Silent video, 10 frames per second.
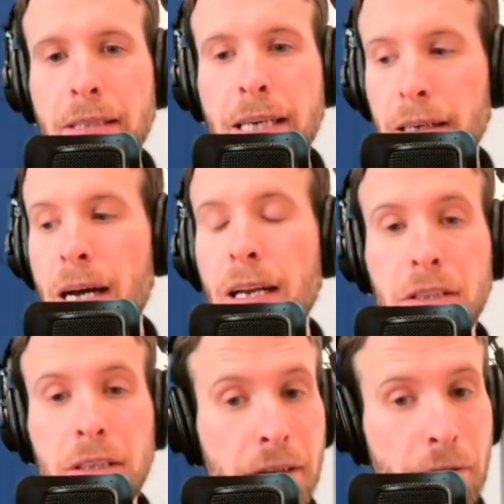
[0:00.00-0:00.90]

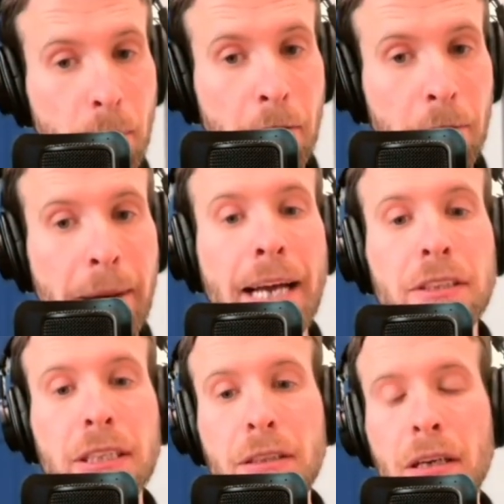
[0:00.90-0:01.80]
technology as a form of
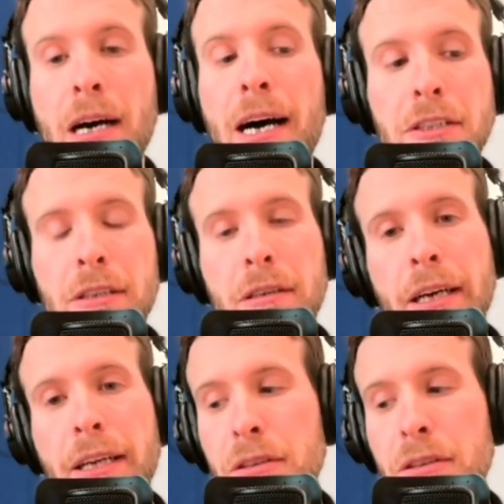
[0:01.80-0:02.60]
magic to conjure and